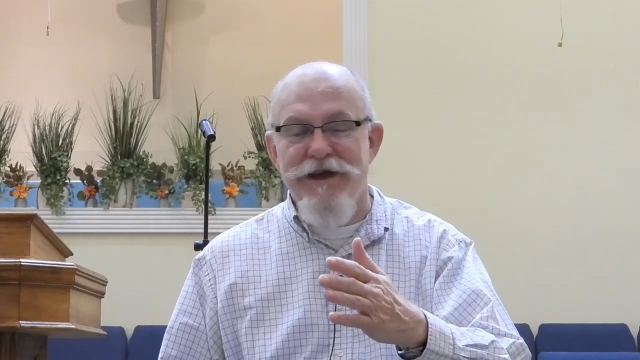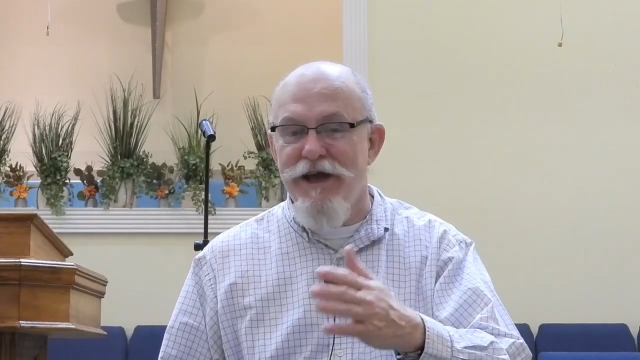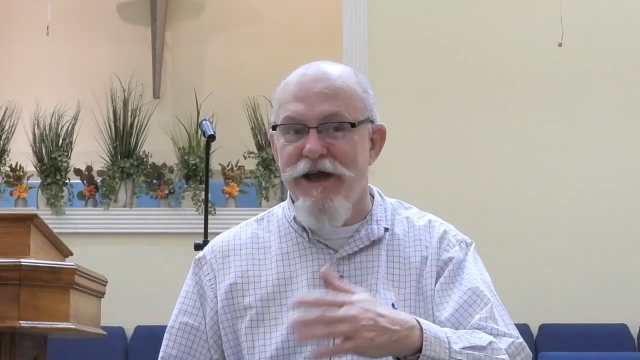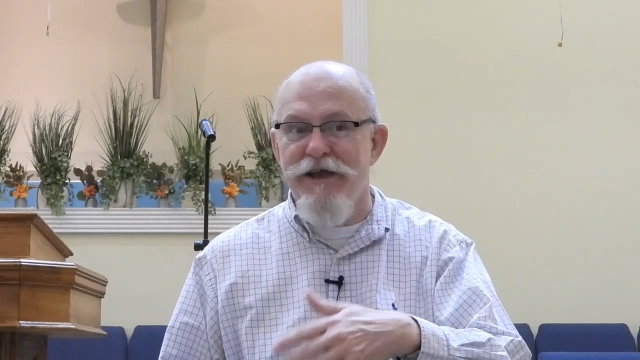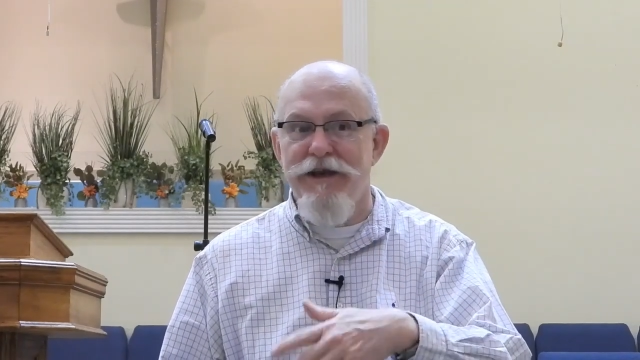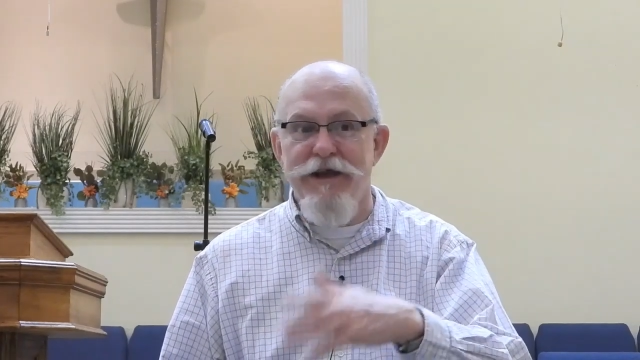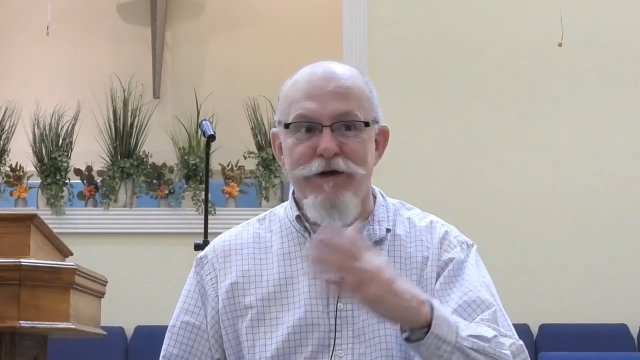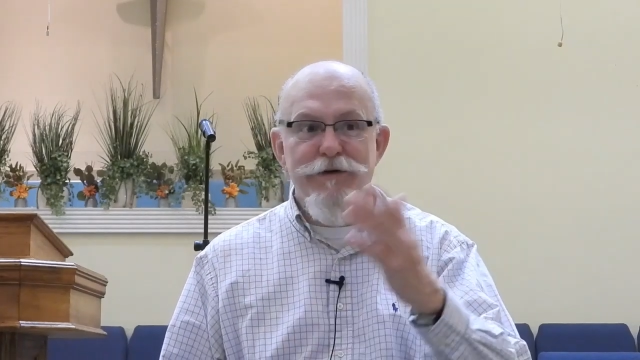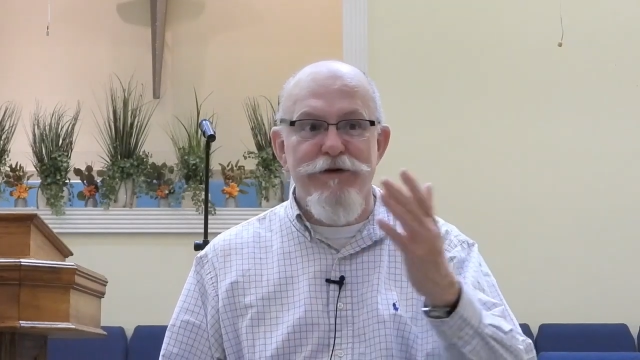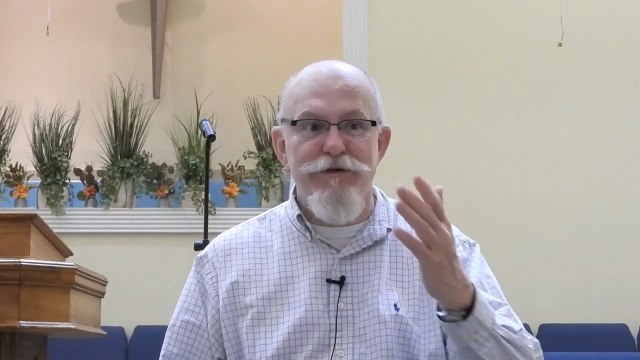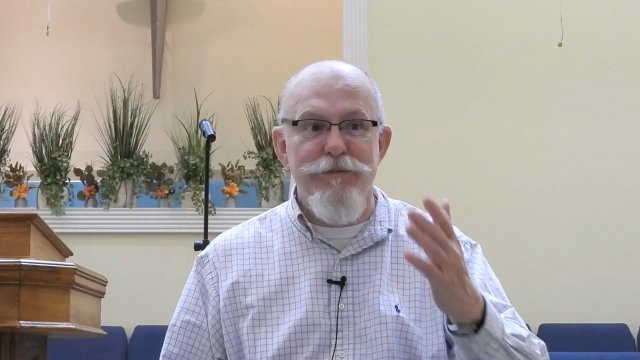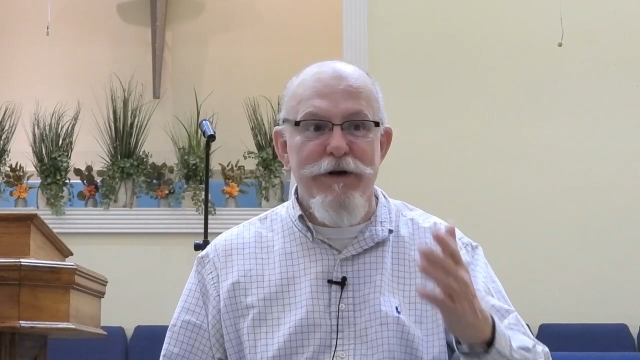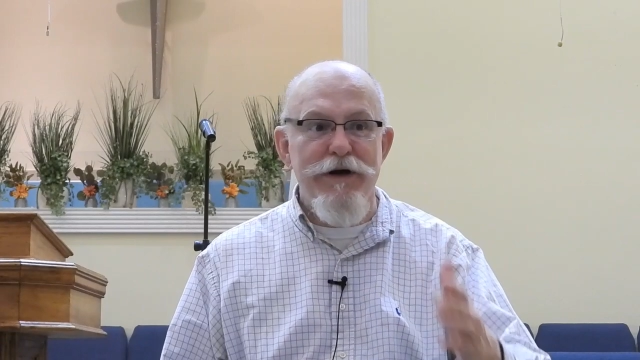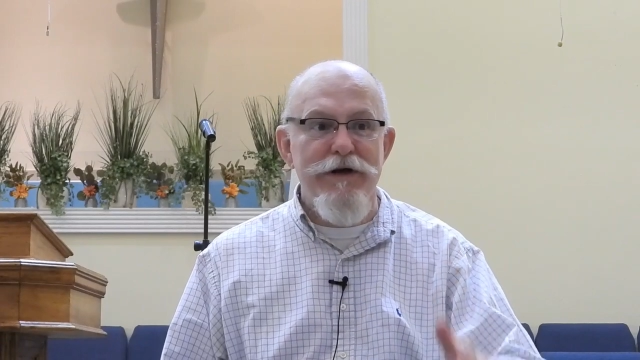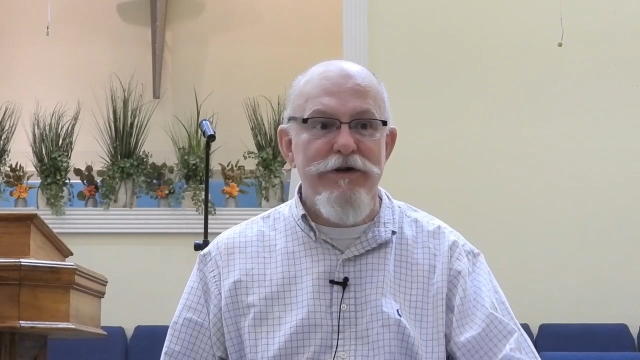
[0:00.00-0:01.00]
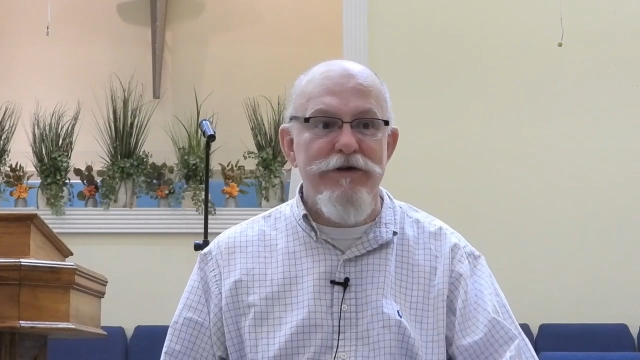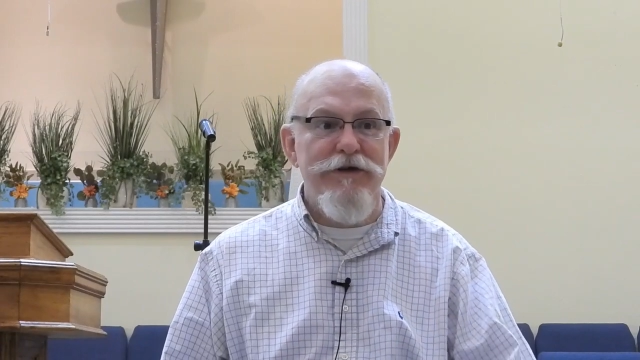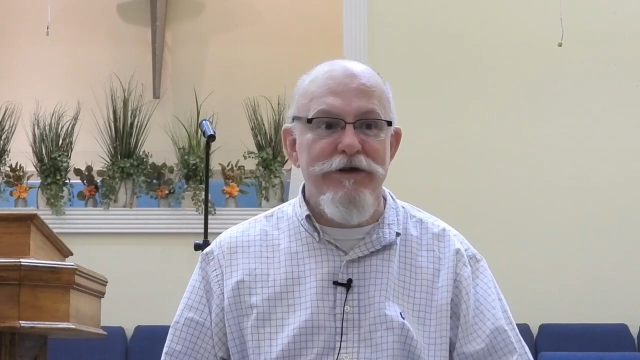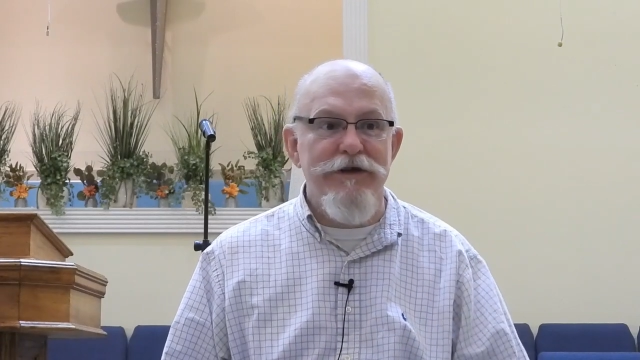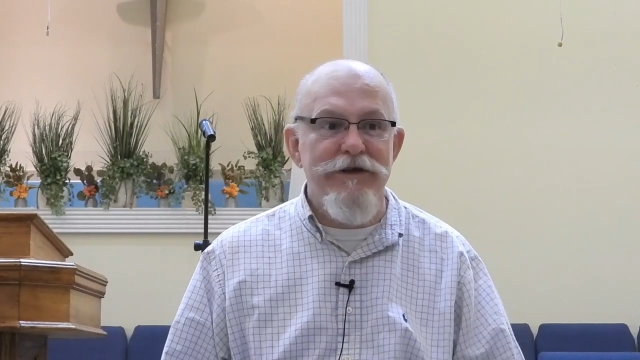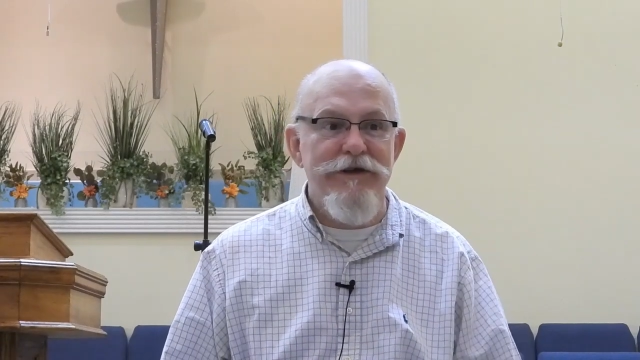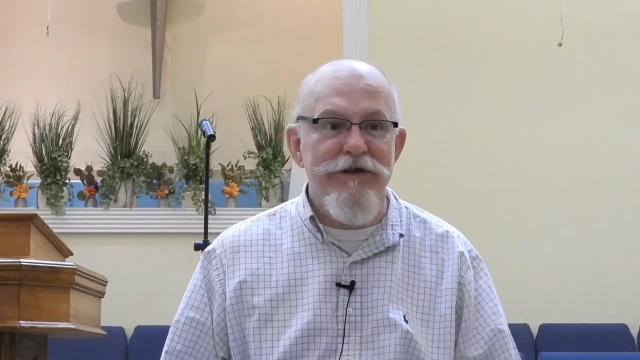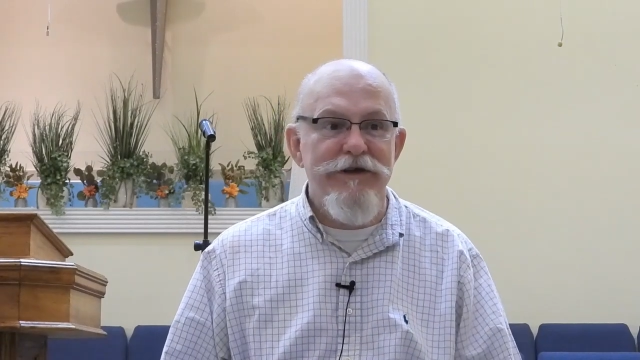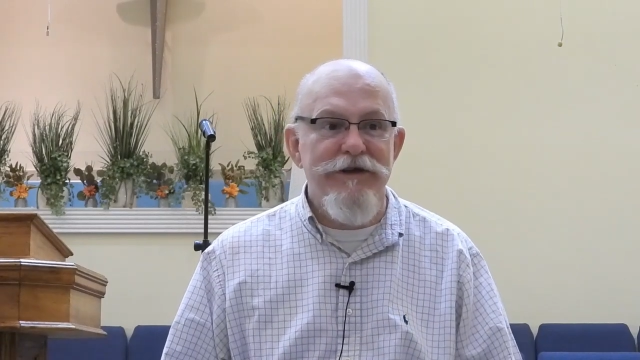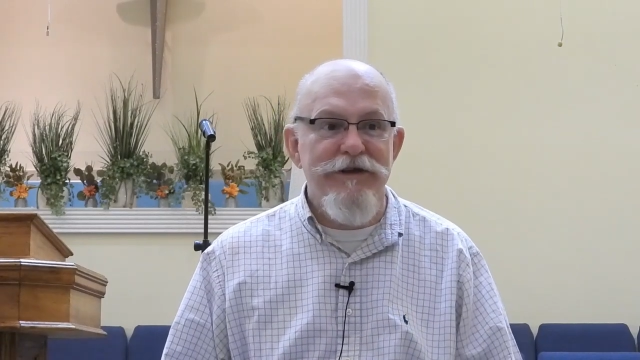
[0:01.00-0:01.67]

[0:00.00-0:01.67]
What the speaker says: and they'll respond to you.